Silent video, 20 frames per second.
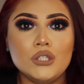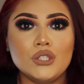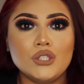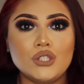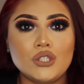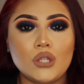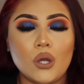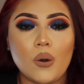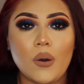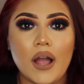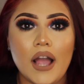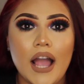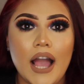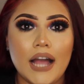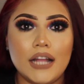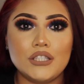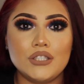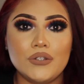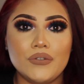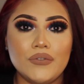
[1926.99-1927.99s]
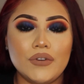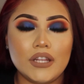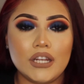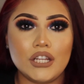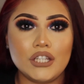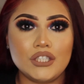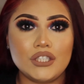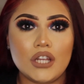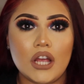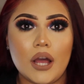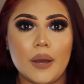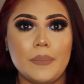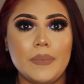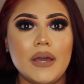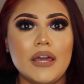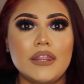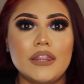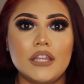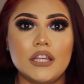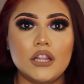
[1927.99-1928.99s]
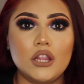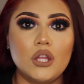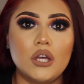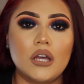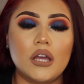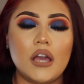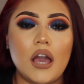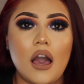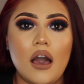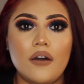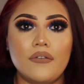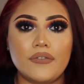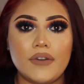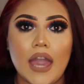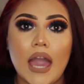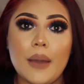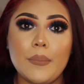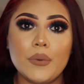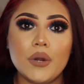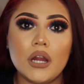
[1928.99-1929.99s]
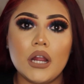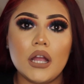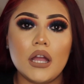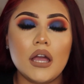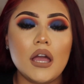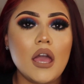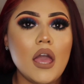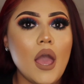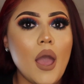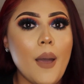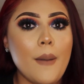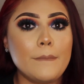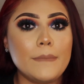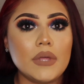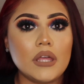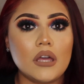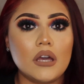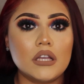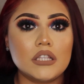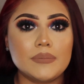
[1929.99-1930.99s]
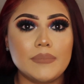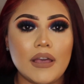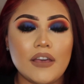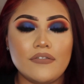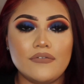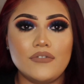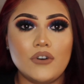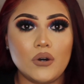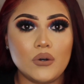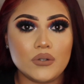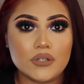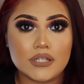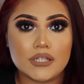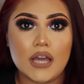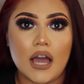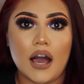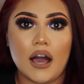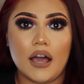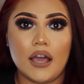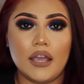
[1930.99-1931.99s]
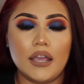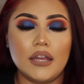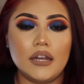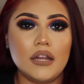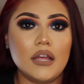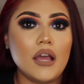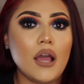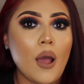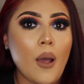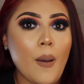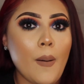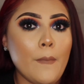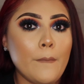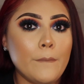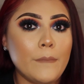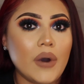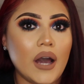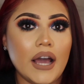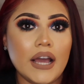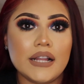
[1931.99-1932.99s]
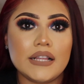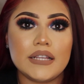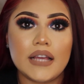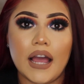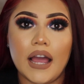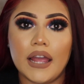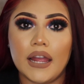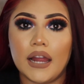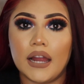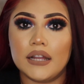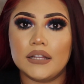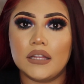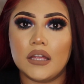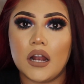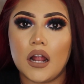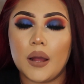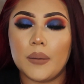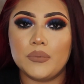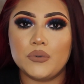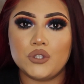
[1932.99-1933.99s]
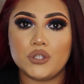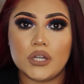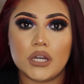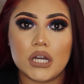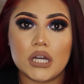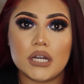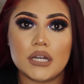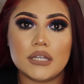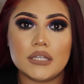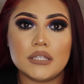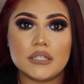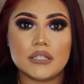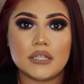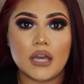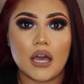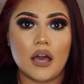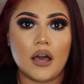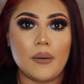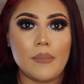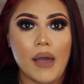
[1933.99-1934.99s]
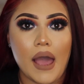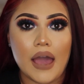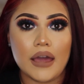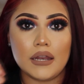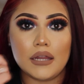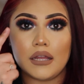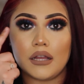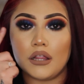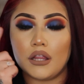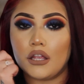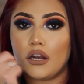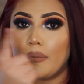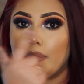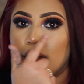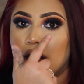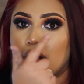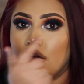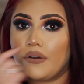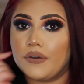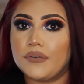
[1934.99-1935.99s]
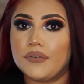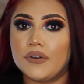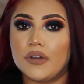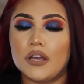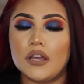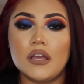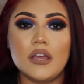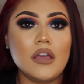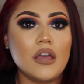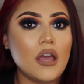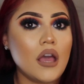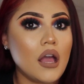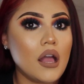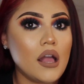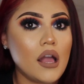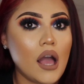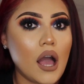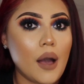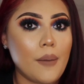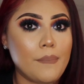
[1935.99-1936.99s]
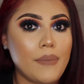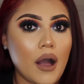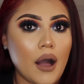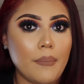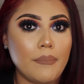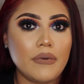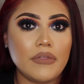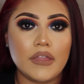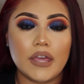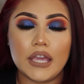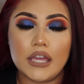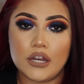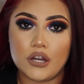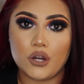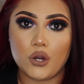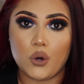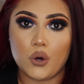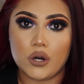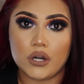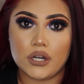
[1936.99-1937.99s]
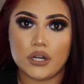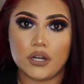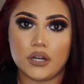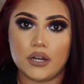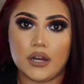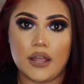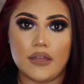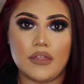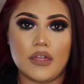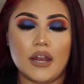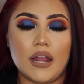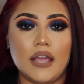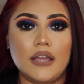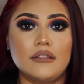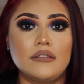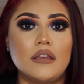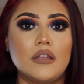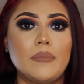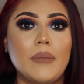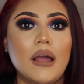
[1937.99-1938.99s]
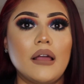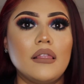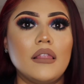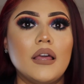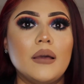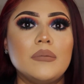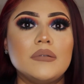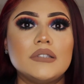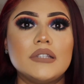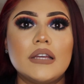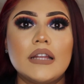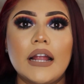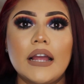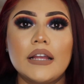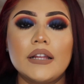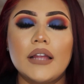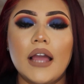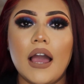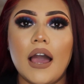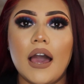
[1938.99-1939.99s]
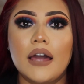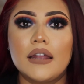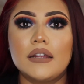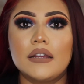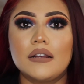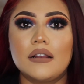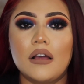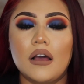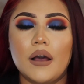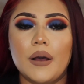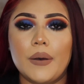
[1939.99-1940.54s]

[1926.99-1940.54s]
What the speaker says: So I had to finish up the look off camera because my phone died, but I ended up just adding a little bit of a pop in the inner corner, and then I did my lips and I added